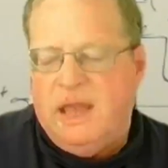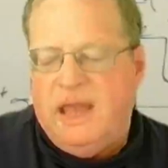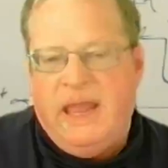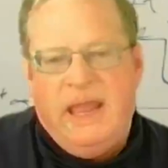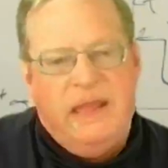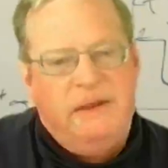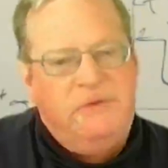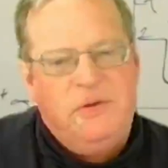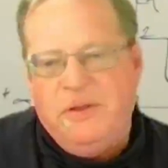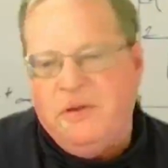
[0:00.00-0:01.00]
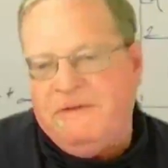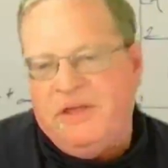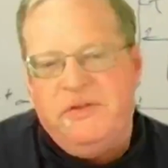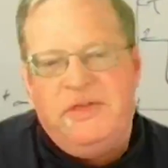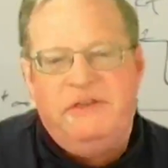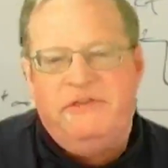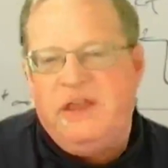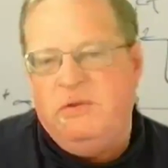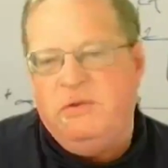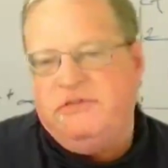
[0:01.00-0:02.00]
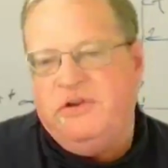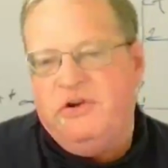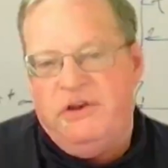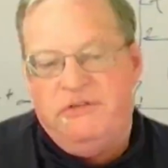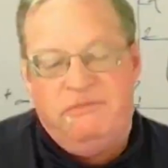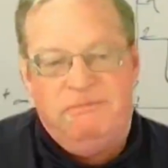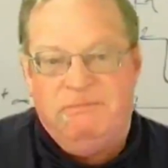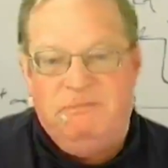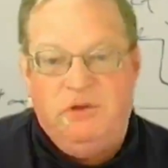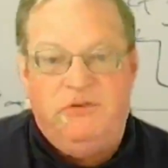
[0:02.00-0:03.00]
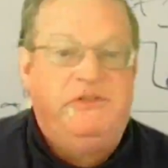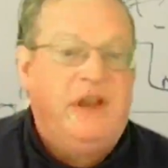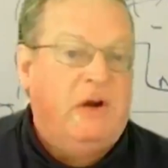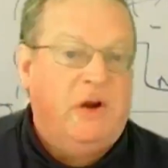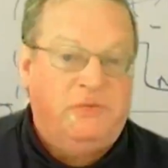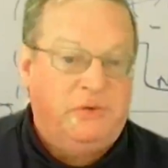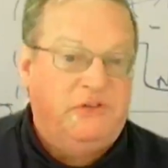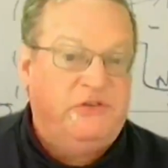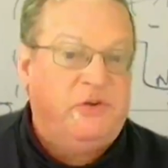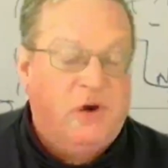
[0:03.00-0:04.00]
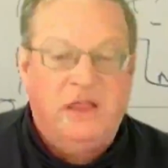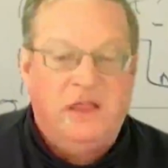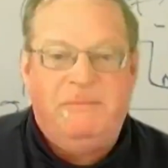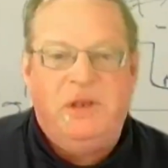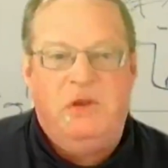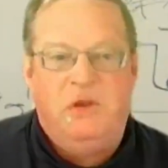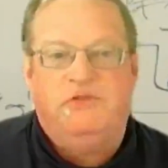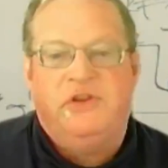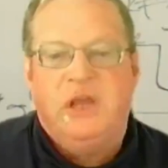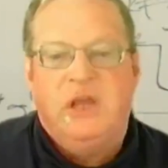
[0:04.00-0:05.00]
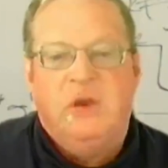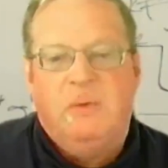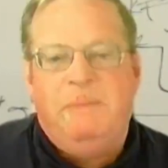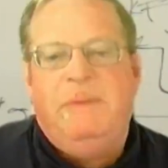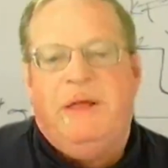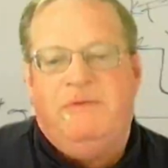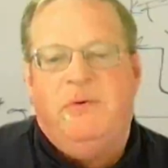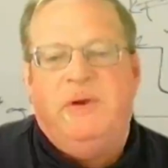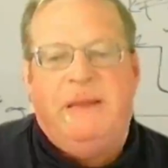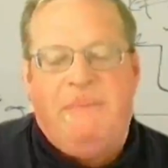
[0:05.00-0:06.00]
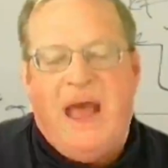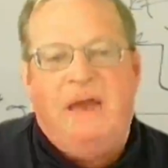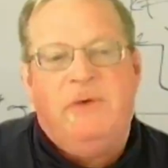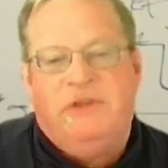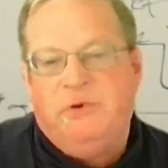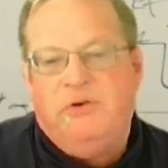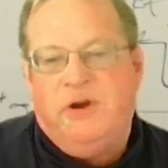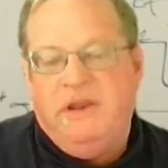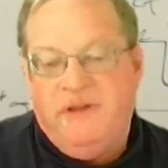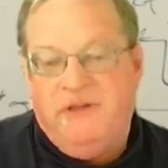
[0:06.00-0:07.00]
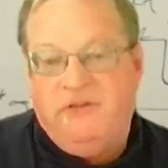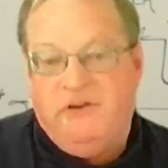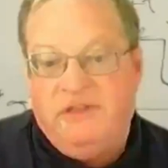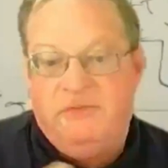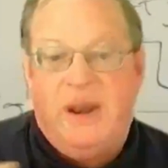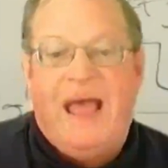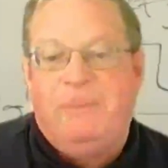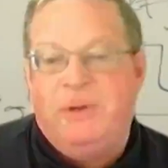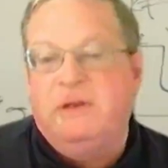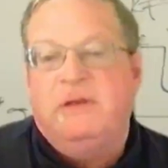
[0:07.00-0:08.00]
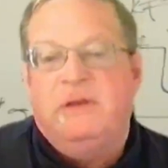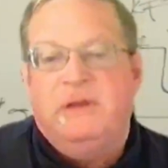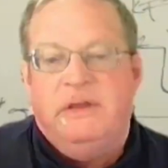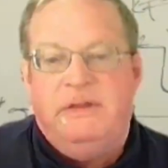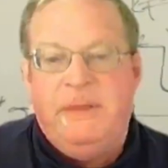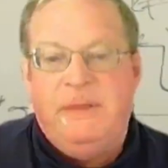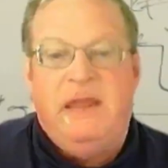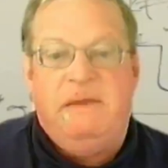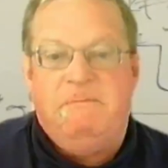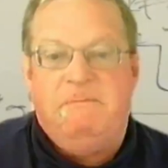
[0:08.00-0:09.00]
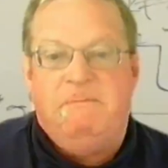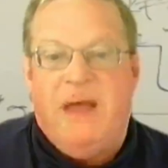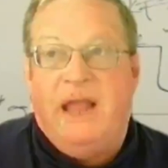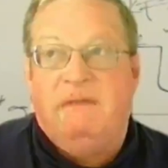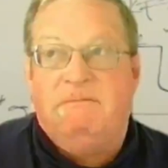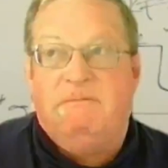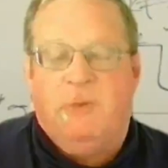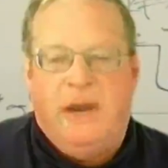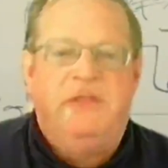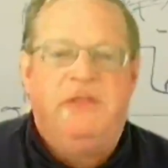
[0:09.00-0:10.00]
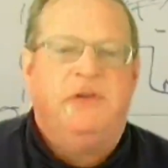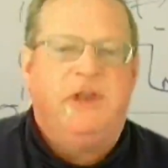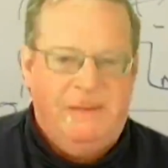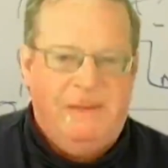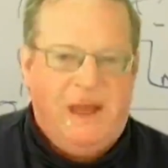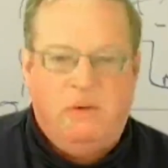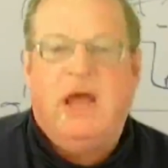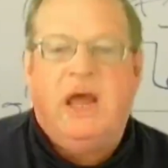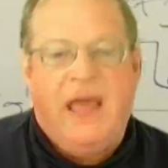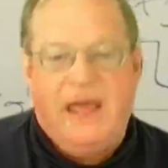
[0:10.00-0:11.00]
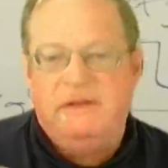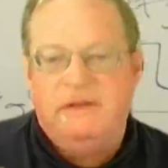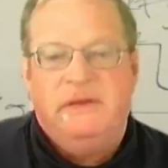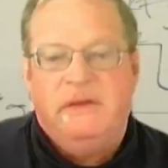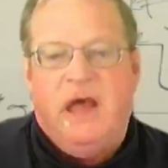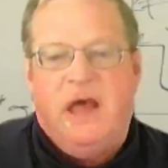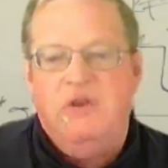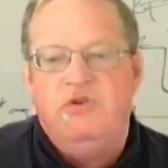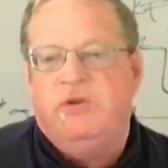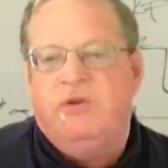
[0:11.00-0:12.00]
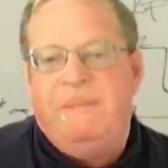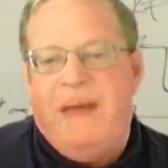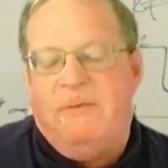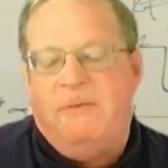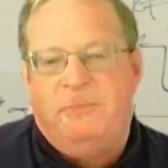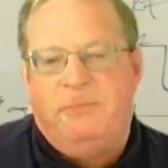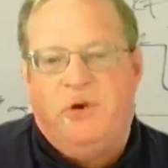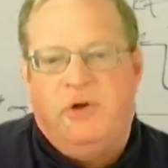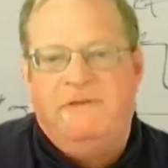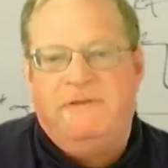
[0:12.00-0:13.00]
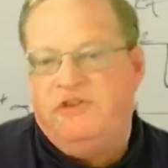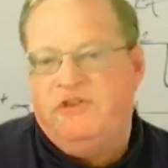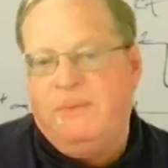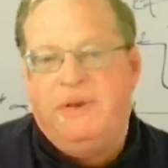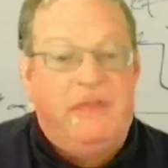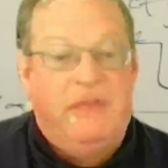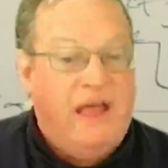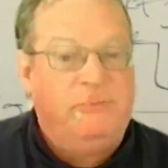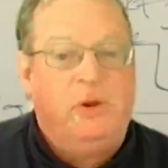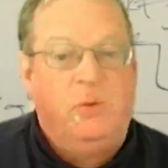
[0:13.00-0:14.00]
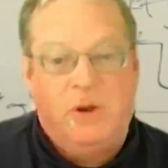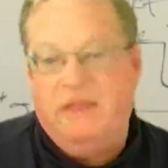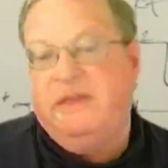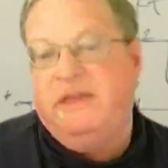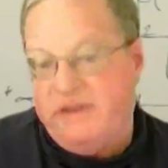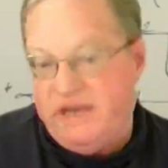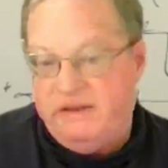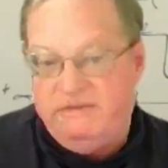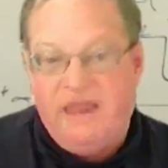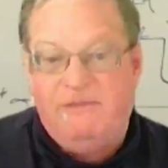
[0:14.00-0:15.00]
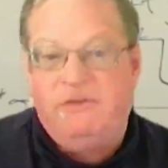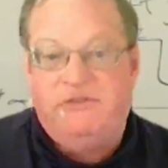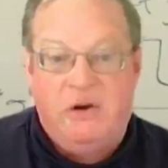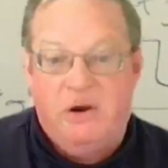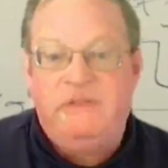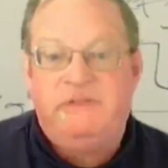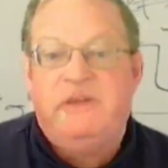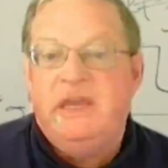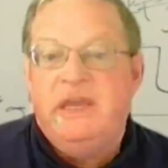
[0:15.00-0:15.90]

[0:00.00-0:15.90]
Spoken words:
And you have other things like you discourage using steroids, which historically have been used when people have a really bad respiratory infection. That's what happened to me back in 2013. I had an unusually bad respiratory infection. I went to the hospital. One of the things they did is gave me steroids.